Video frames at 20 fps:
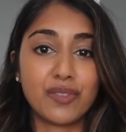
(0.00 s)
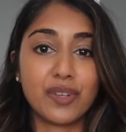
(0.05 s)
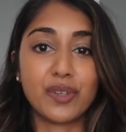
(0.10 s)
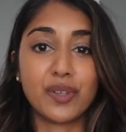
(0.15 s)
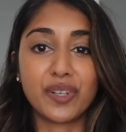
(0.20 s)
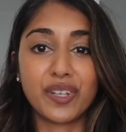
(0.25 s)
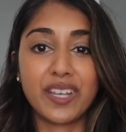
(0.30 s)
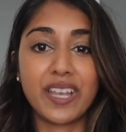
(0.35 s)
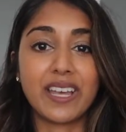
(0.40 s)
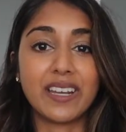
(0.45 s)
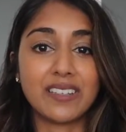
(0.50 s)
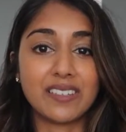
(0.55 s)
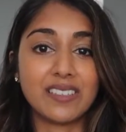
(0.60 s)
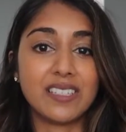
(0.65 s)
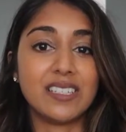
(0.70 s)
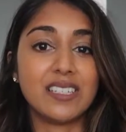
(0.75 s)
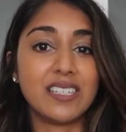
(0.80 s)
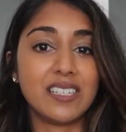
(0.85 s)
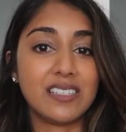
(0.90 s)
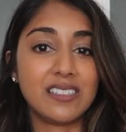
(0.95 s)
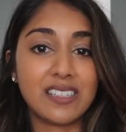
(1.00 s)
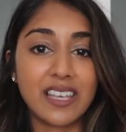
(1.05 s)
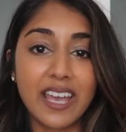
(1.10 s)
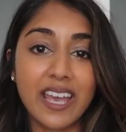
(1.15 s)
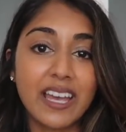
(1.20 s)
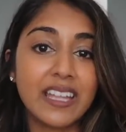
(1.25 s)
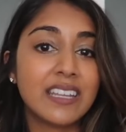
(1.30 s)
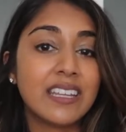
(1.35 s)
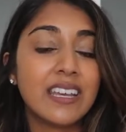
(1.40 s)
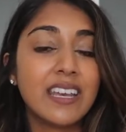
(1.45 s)
if they're looking at a CT
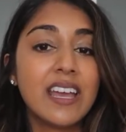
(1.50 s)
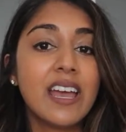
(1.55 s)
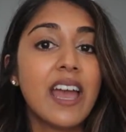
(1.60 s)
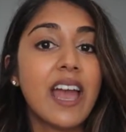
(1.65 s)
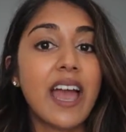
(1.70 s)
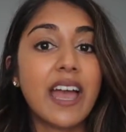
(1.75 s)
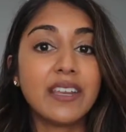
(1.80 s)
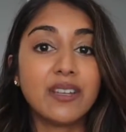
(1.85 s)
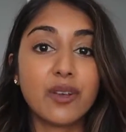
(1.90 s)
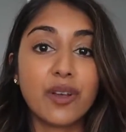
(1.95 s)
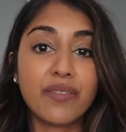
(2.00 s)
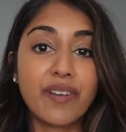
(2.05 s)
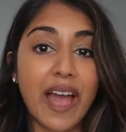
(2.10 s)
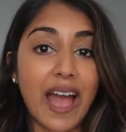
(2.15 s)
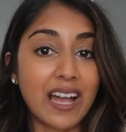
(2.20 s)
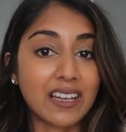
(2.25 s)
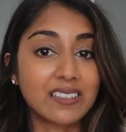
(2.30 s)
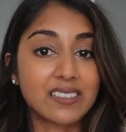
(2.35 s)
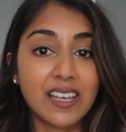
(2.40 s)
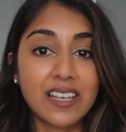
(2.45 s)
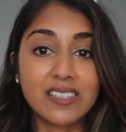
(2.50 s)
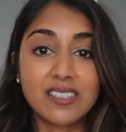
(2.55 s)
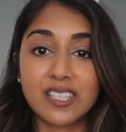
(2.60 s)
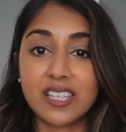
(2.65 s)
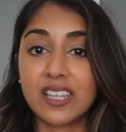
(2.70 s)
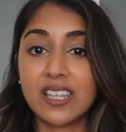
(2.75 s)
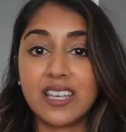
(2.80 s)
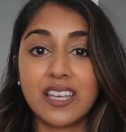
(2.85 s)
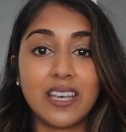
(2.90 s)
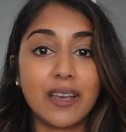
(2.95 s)
scan and you have access
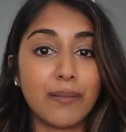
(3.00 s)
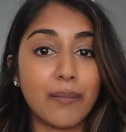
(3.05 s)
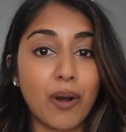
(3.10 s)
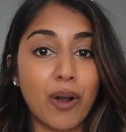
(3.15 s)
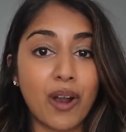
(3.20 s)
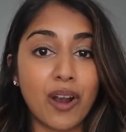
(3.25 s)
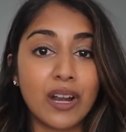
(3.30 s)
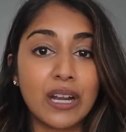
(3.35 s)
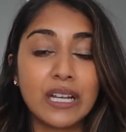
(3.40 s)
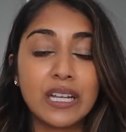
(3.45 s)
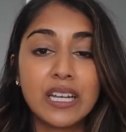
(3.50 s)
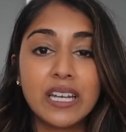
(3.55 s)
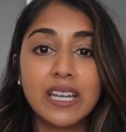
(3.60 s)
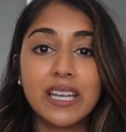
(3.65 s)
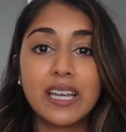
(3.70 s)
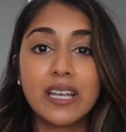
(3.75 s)
to the EMR,